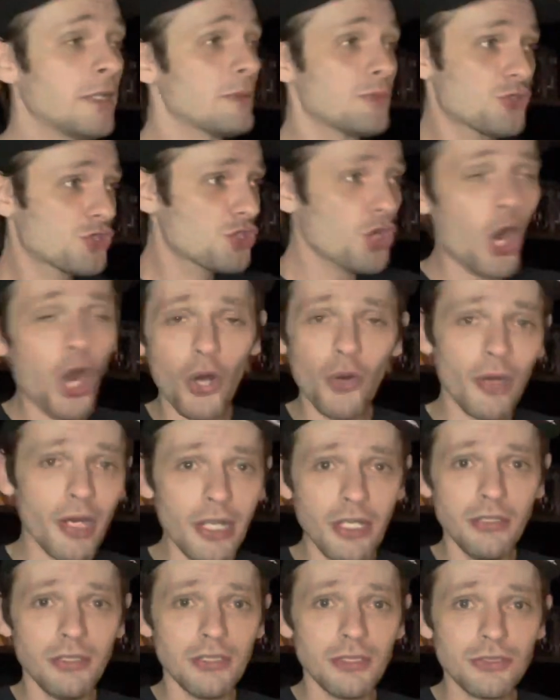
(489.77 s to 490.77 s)

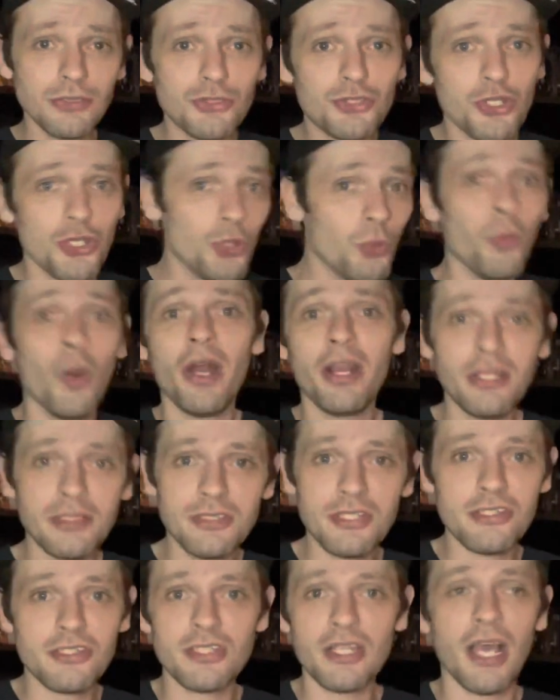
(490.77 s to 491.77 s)
Sorry. Do you want it
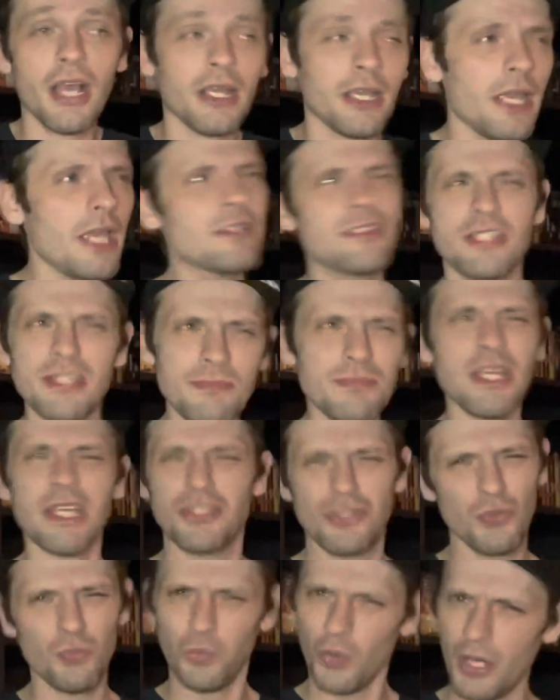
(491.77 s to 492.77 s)
to suck? It seems
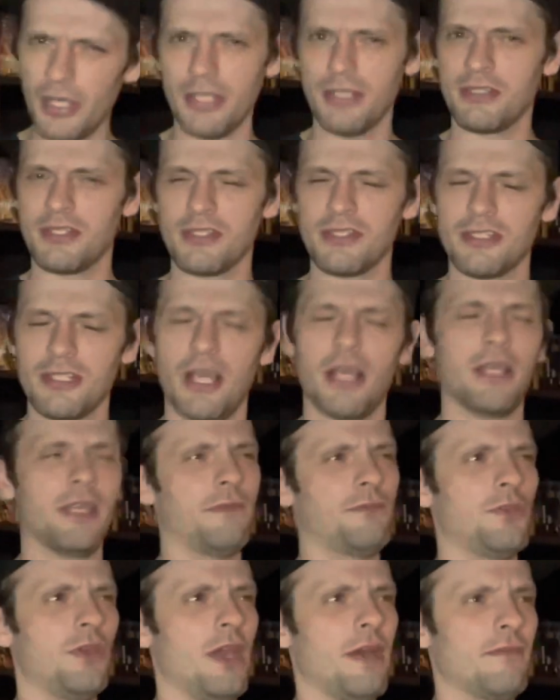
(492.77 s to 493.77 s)
like you want it to suck
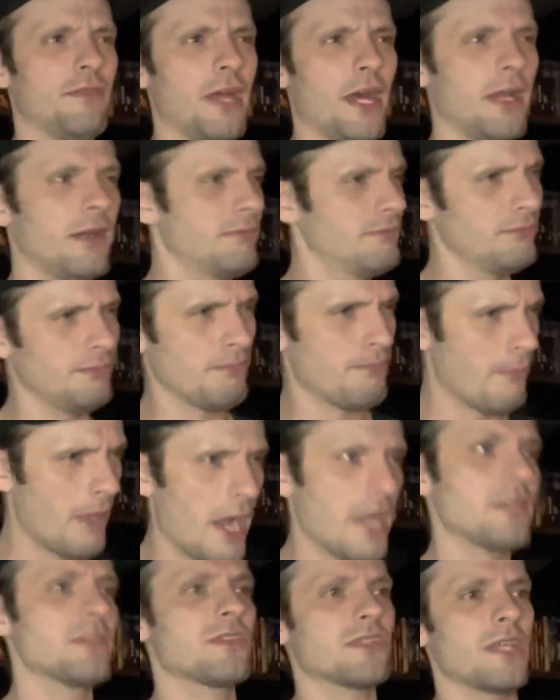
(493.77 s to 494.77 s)
if you have that
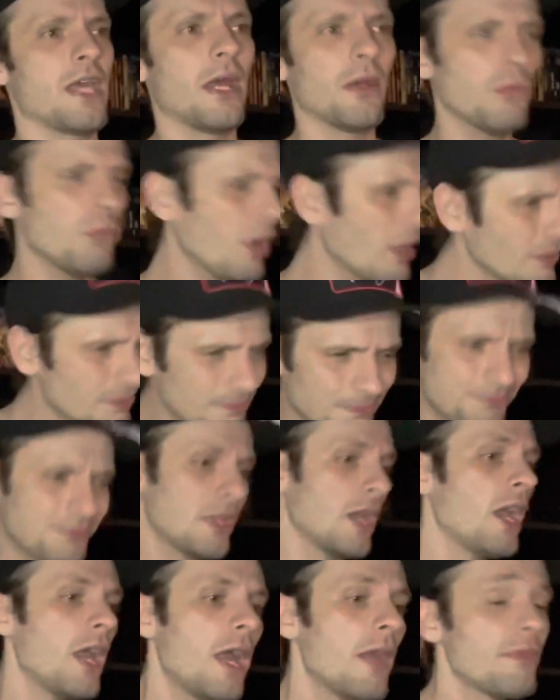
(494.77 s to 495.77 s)
mindset. Well,
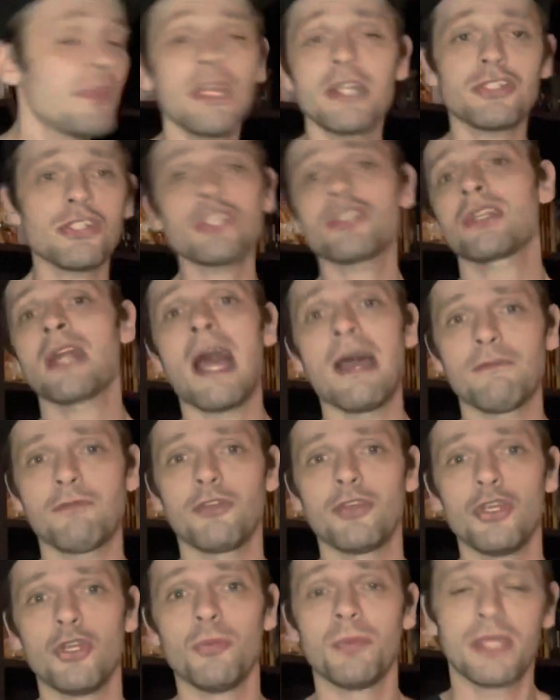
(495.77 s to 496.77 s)
then it's just not for
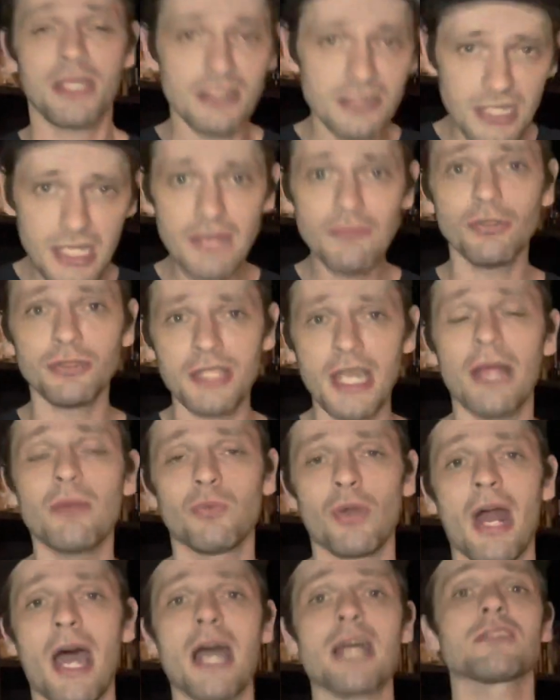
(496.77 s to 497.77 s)
you because Evil Dead
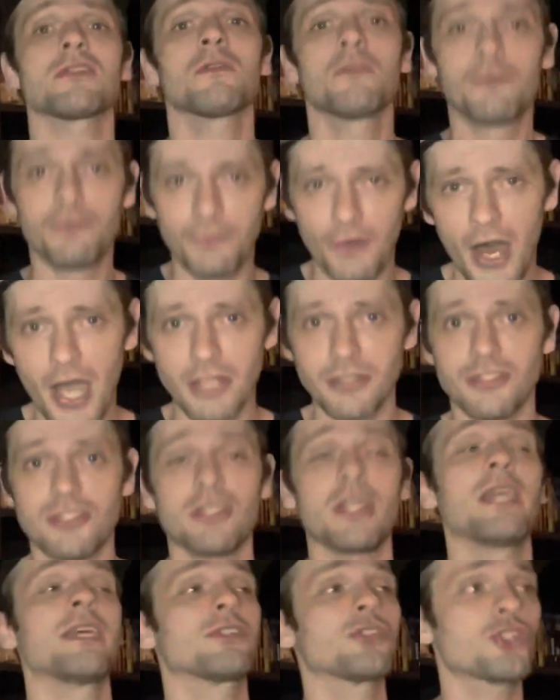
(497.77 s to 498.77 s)
Rise fucks.
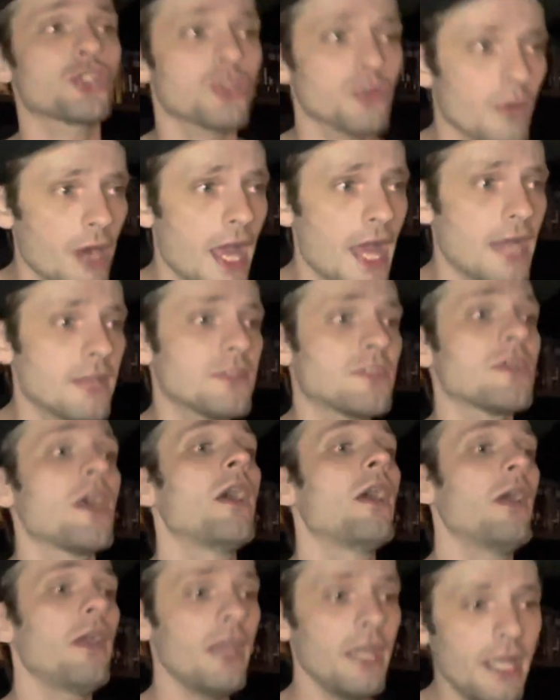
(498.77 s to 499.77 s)
It shreds.
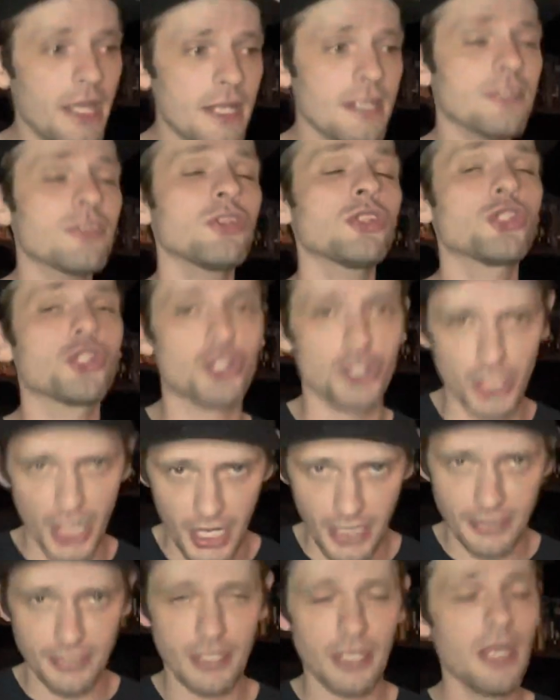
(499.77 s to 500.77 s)
It is the
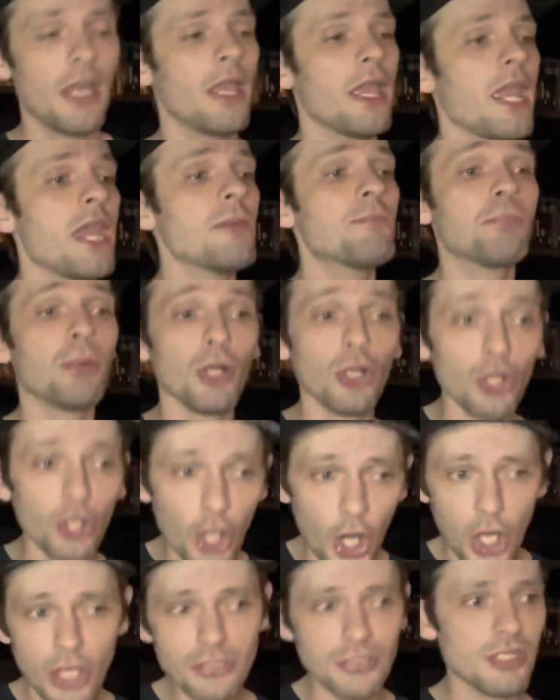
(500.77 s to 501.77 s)
shit. It
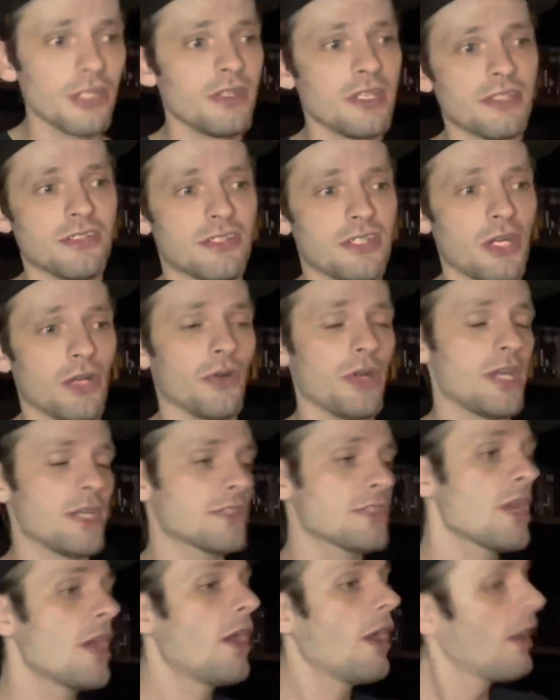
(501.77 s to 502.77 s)
belongs in this
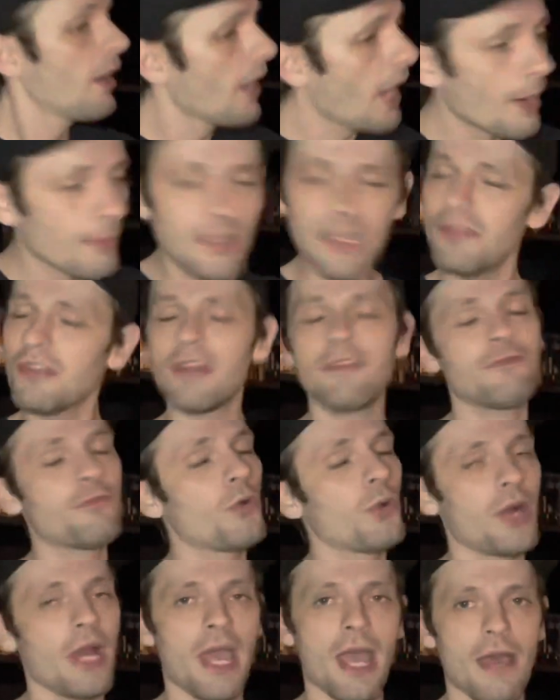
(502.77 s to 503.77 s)
series. I'm giving it
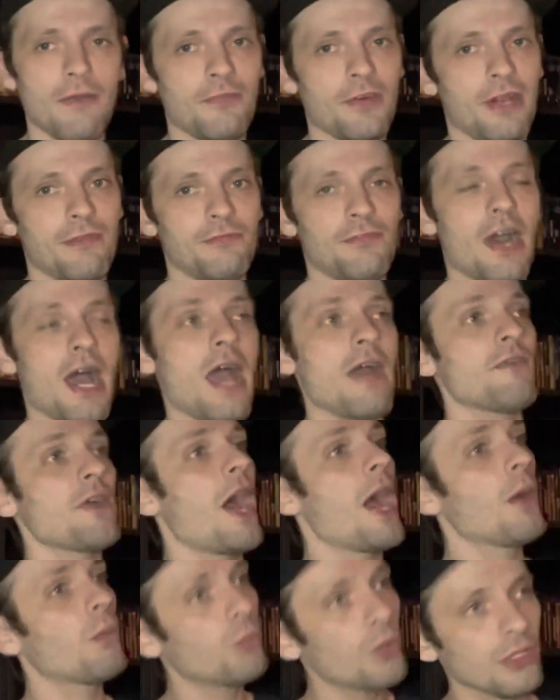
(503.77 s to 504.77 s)
4.5 out of 5.
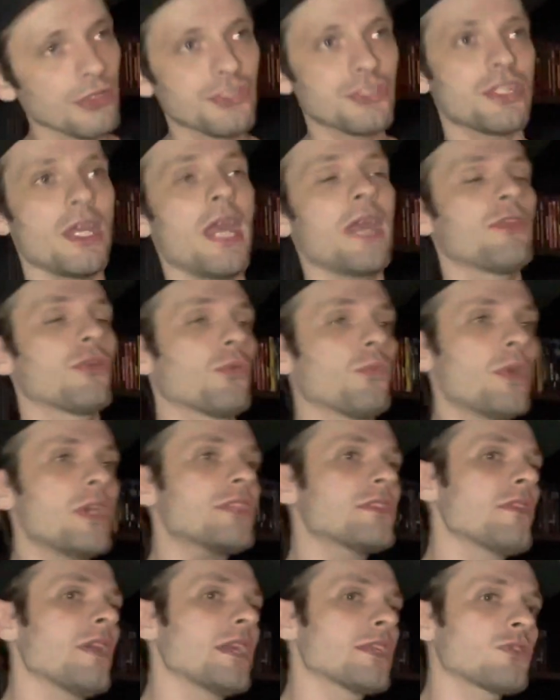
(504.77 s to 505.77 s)
I will say the
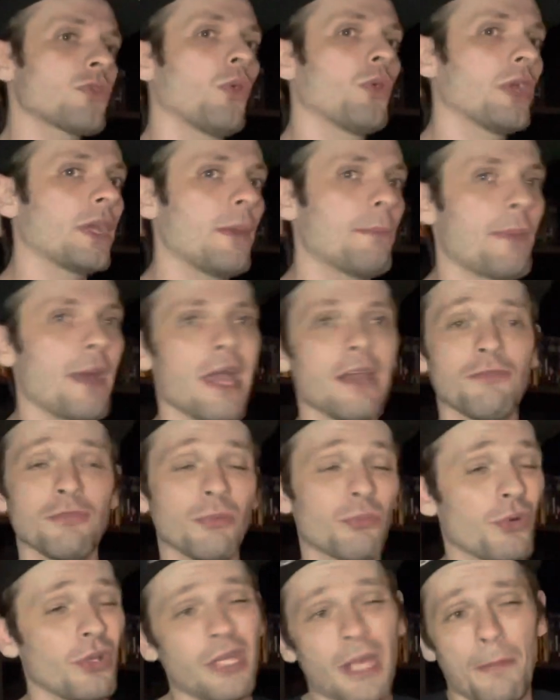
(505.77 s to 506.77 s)
reason that it's holding it back
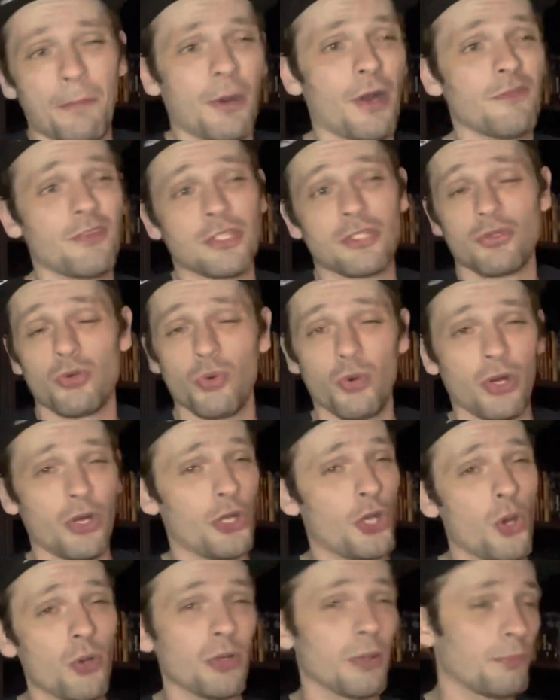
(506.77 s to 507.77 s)
from really a perfect score and
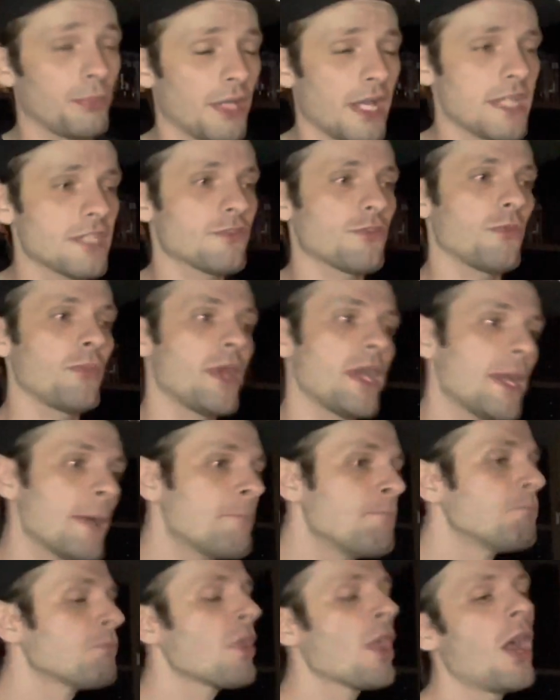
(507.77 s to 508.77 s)
no complaints for me,
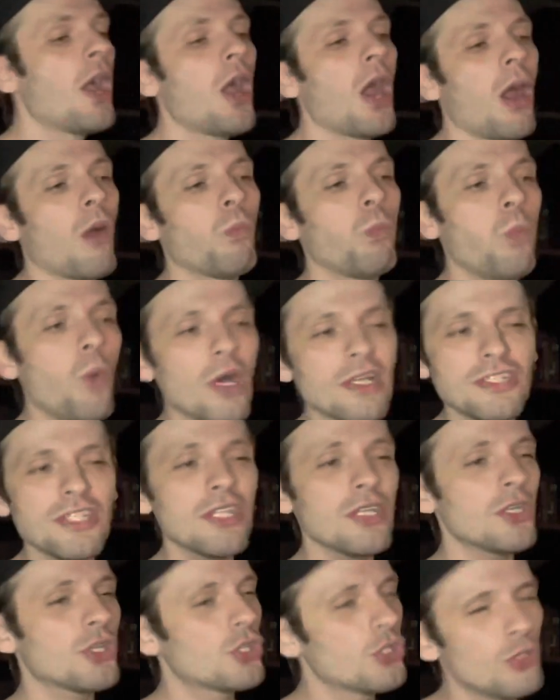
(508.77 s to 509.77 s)
I
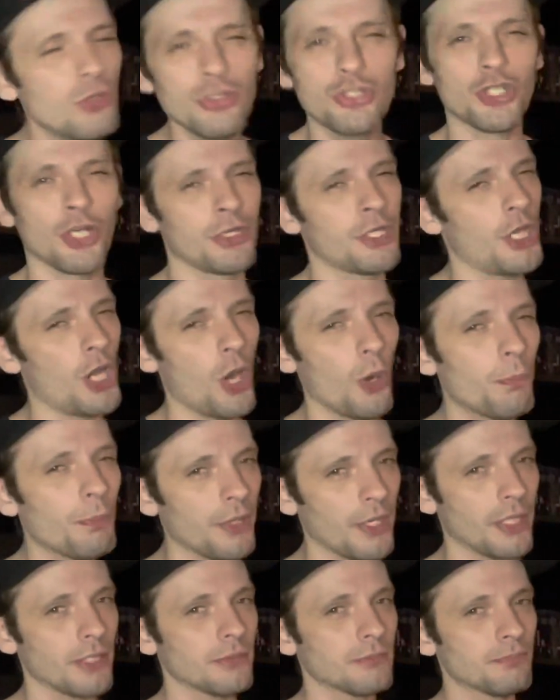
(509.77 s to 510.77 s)
wasn't huge on the
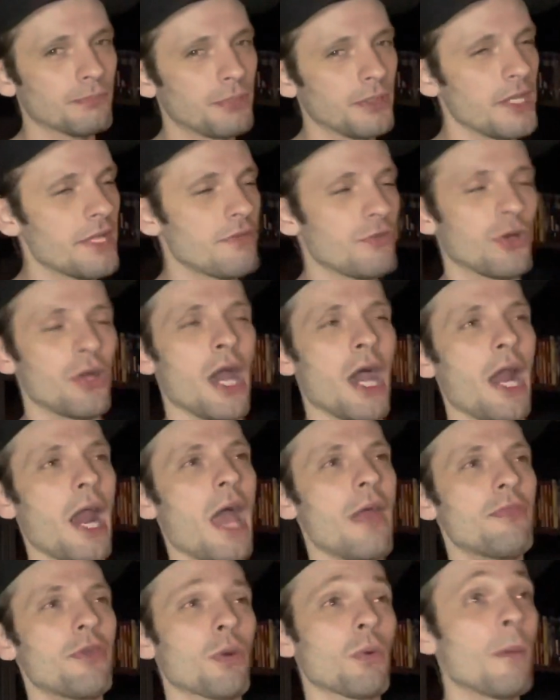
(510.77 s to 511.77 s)
opening, believe it or
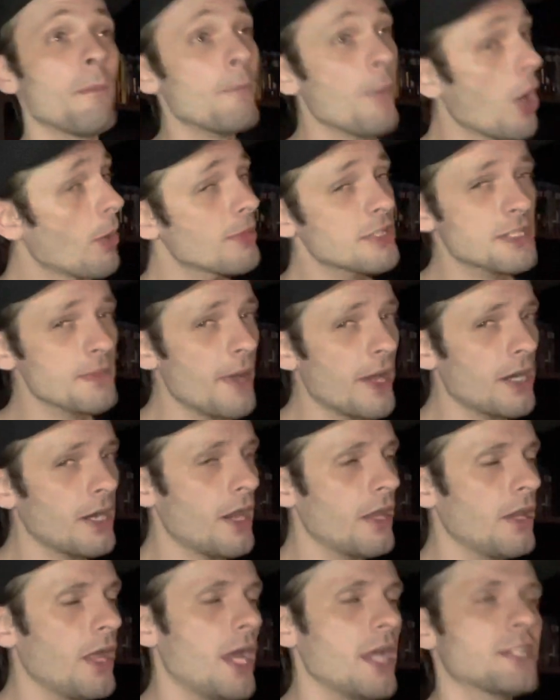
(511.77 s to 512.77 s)
not. There were moments about it I
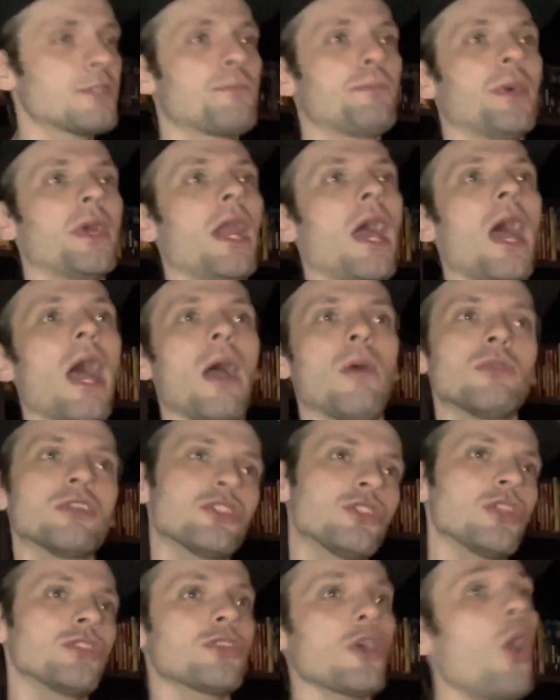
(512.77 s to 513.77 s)
liked, but I was
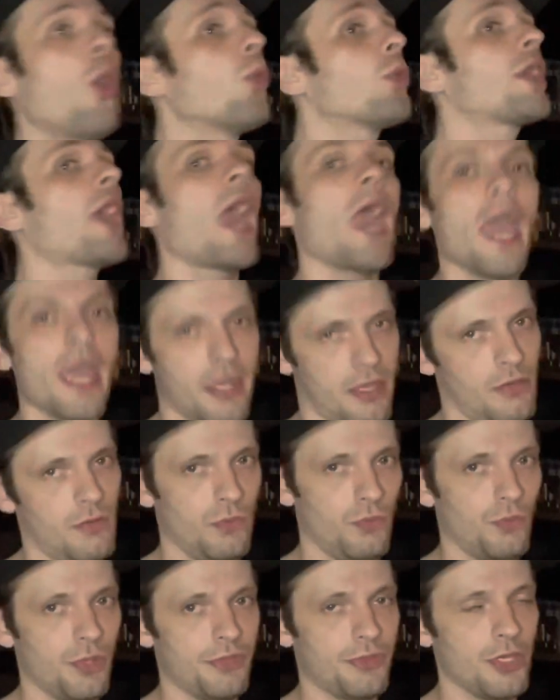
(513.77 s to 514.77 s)
just okay
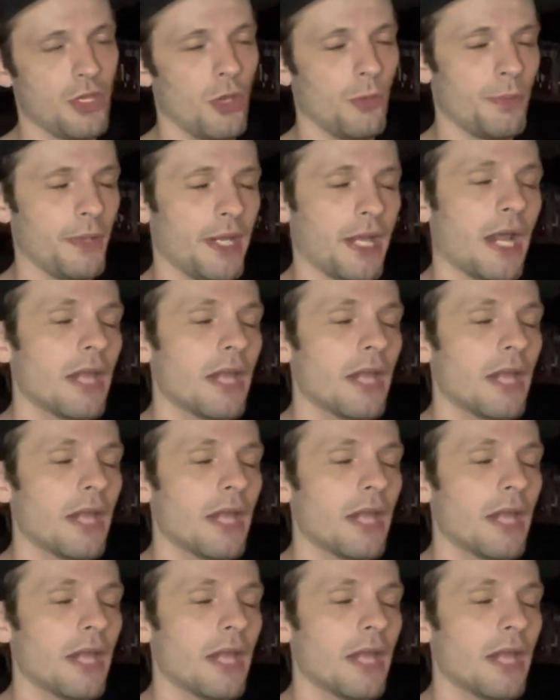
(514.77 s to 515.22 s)
with the opening.